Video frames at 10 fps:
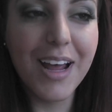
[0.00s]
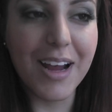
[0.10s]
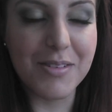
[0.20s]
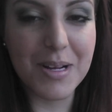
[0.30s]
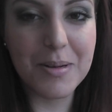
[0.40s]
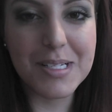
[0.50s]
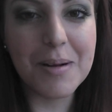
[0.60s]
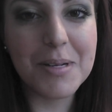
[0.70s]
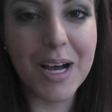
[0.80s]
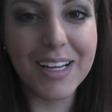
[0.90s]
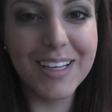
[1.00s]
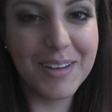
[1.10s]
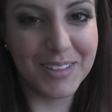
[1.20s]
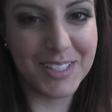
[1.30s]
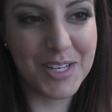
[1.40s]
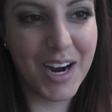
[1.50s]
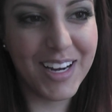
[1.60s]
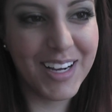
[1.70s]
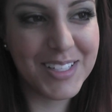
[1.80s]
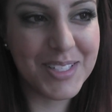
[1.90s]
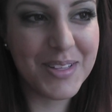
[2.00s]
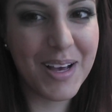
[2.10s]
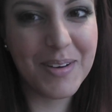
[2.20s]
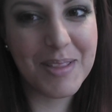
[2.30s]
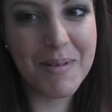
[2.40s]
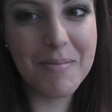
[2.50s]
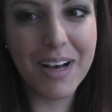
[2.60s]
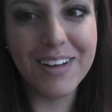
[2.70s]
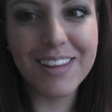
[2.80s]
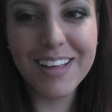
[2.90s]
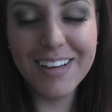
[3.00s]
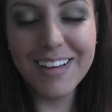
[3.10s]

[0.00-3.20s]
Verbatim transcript: Every time I stop talking, I'm gonna try not to do that with my mouth.